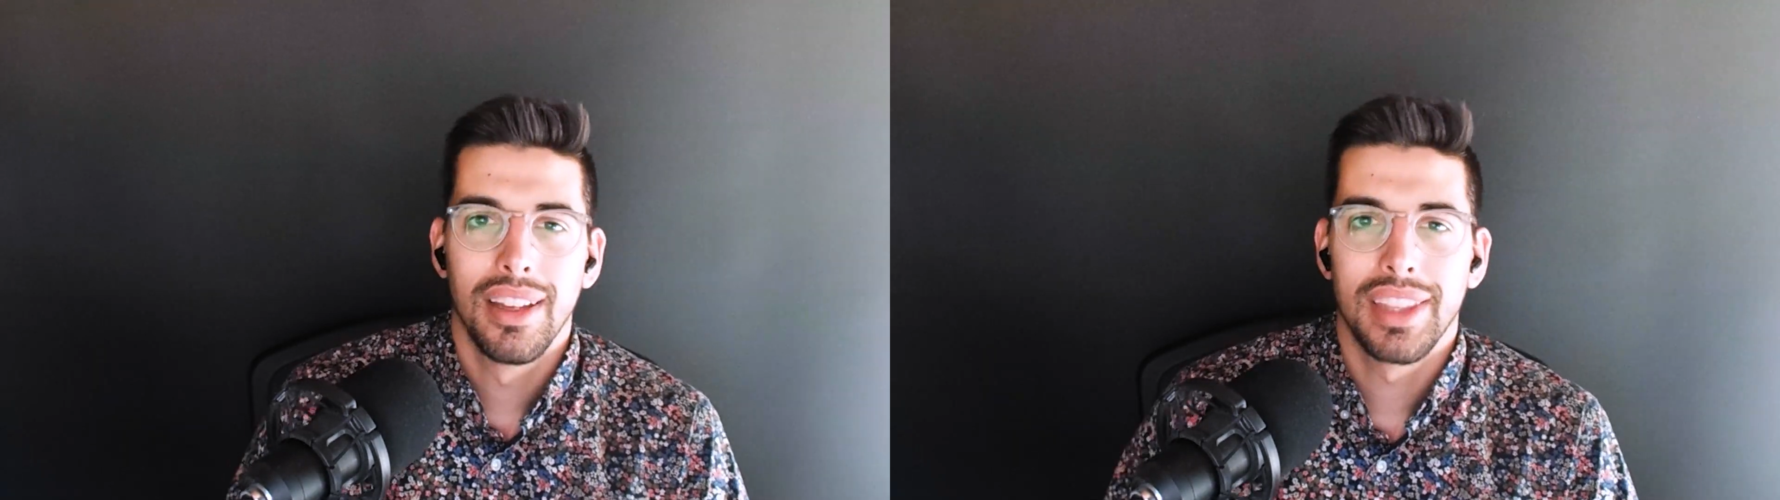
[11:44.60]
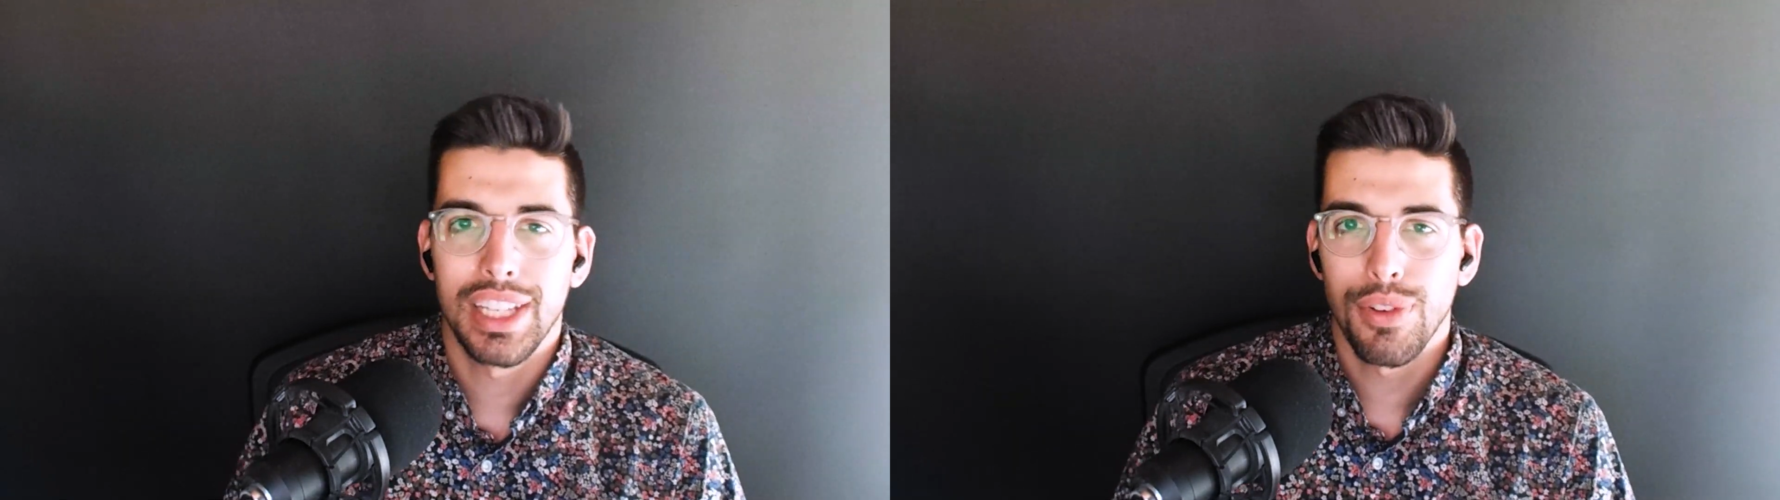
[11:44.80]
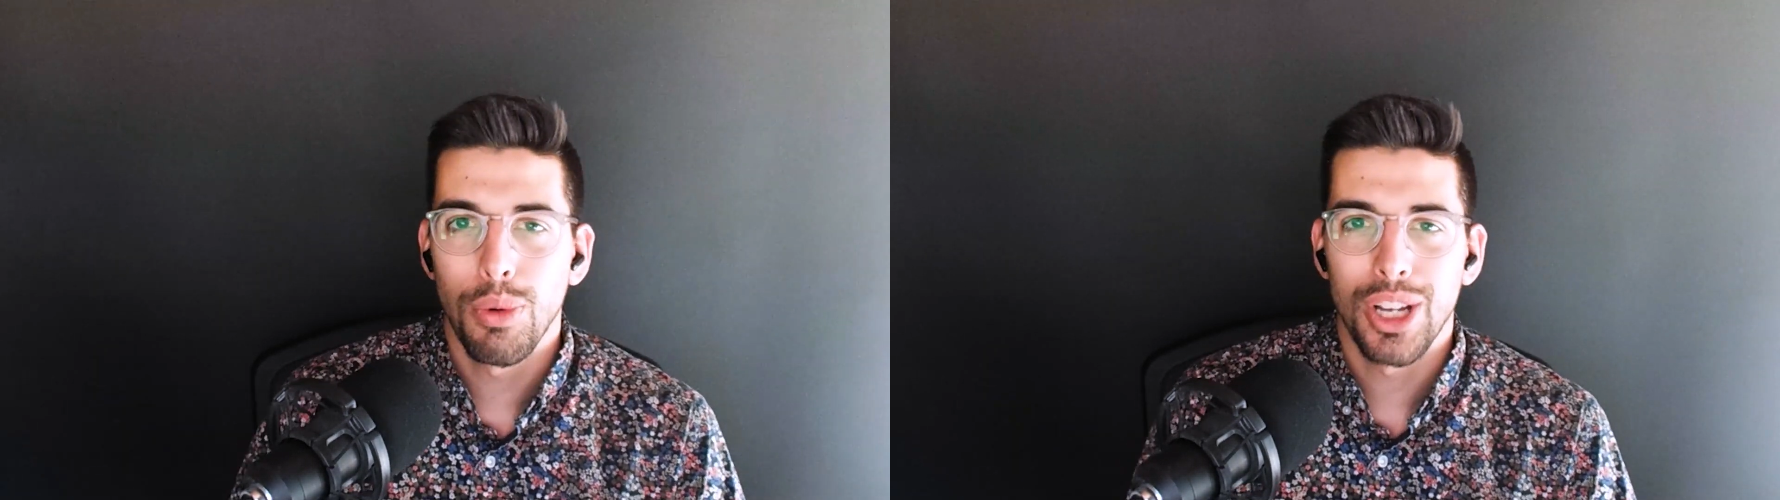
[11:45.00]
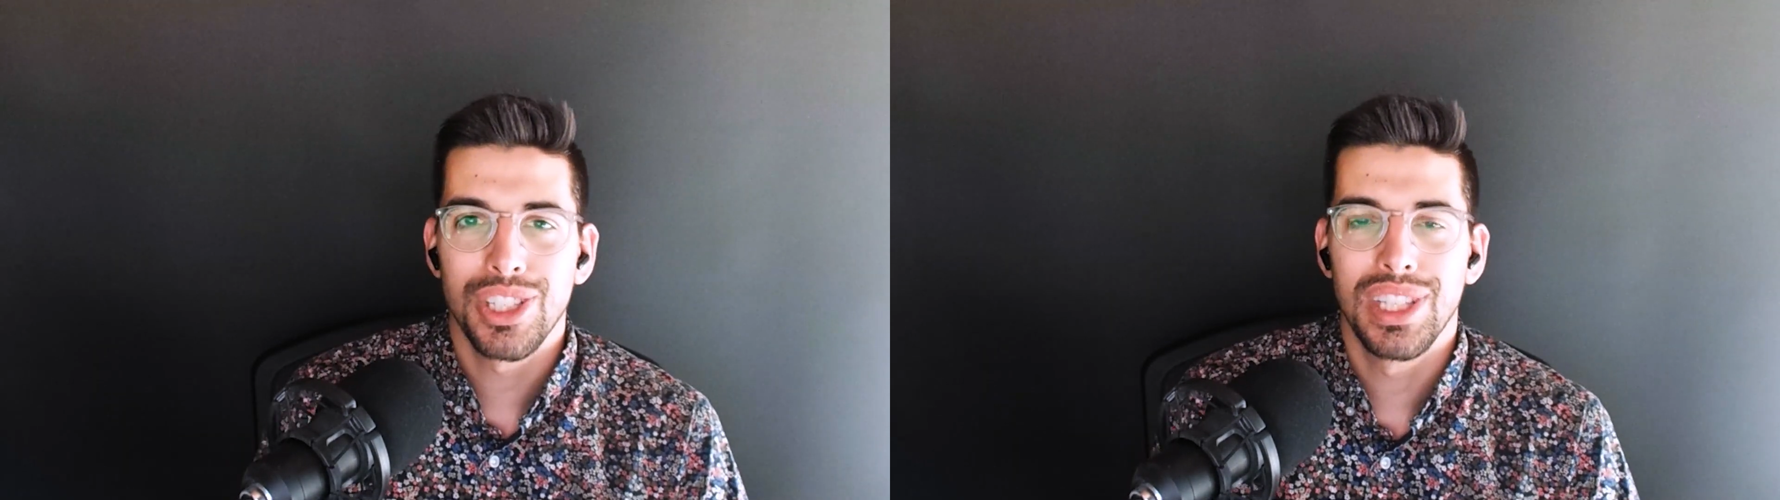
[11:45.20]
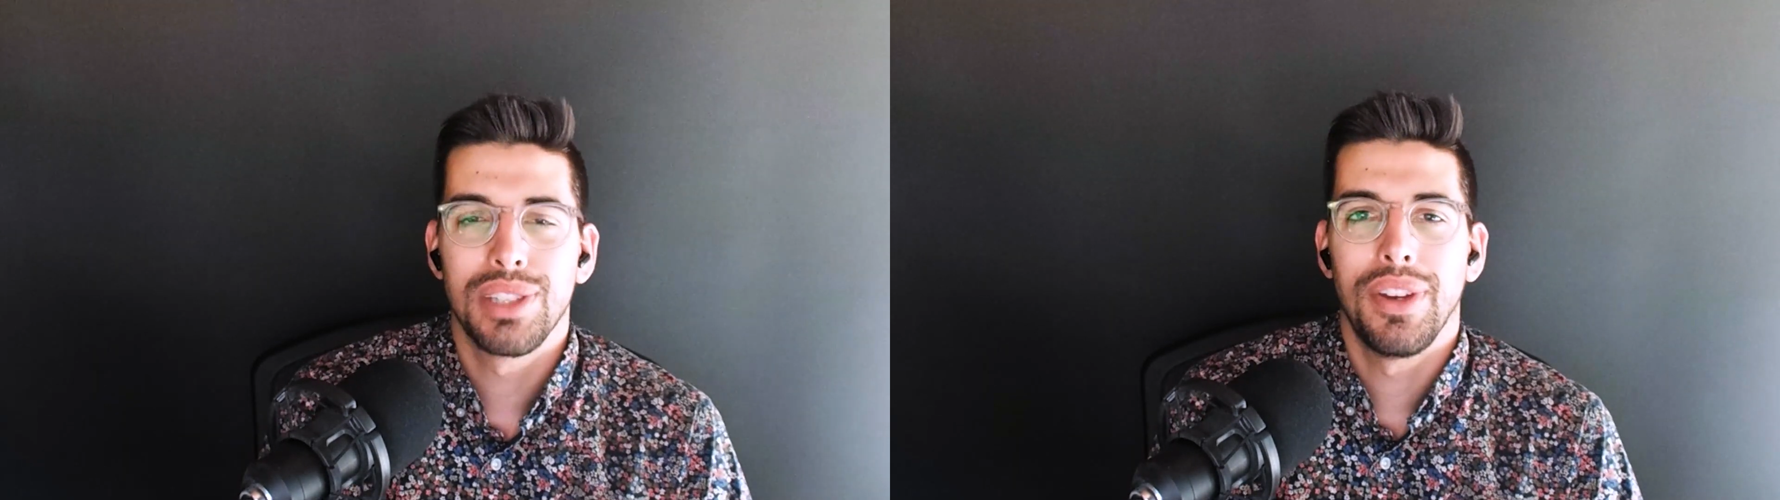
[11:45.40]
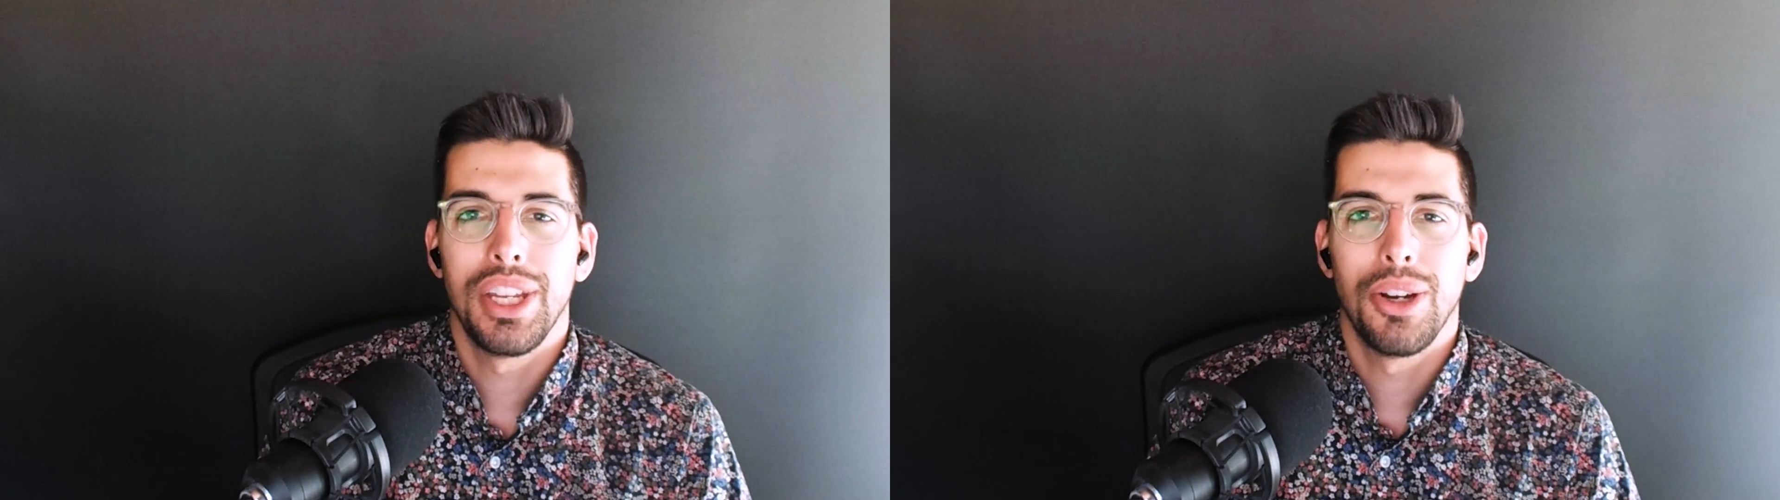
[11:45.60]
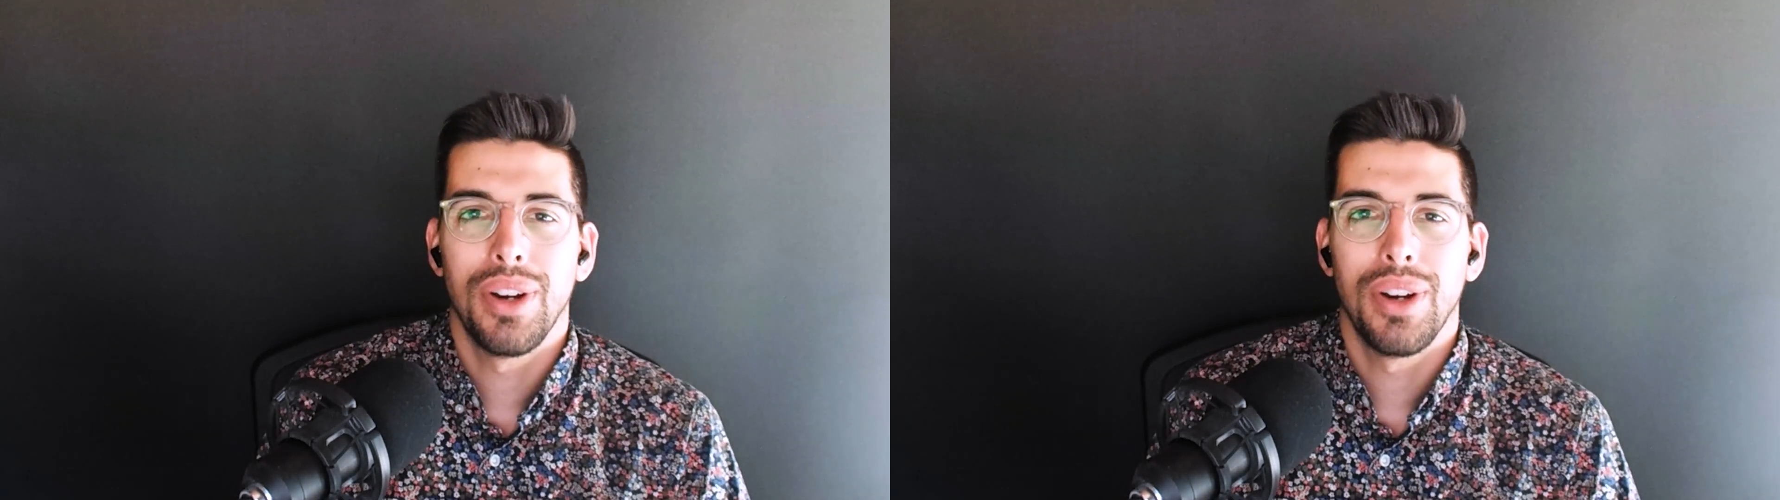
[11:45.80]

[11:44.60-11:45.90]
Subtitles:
Thanks for watching this video